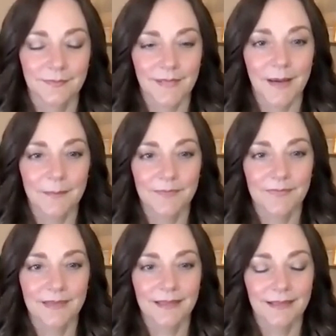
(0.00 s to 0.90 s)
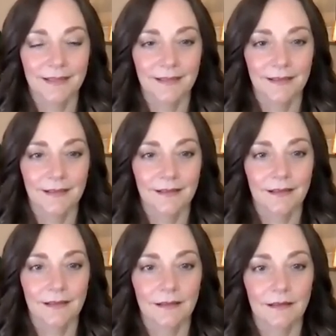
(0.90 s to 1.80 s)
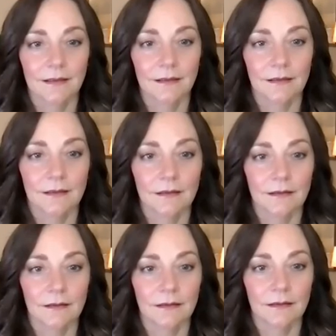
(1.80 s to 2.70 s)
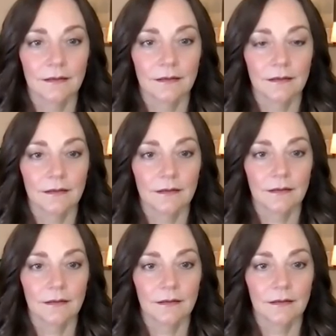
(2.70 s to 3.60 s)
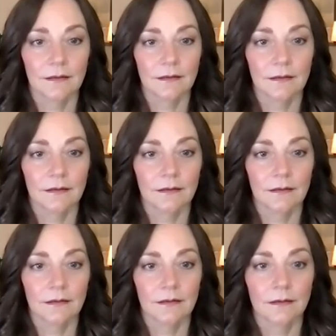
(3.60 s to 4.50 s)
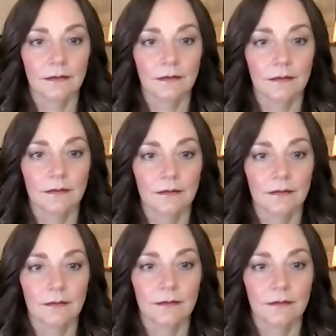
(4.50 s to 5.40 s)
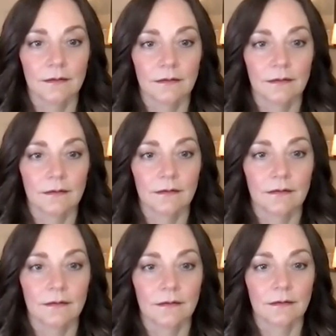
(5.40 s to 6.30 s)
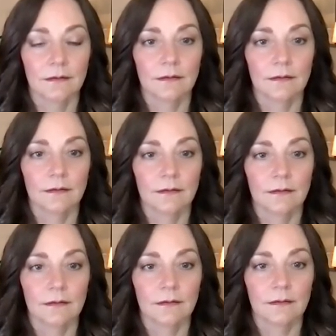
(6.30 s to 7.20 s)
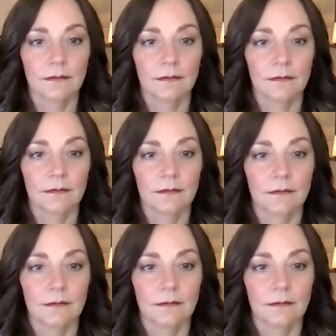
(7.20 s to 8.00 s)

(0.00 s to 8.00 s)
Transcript: The person shown says nothing.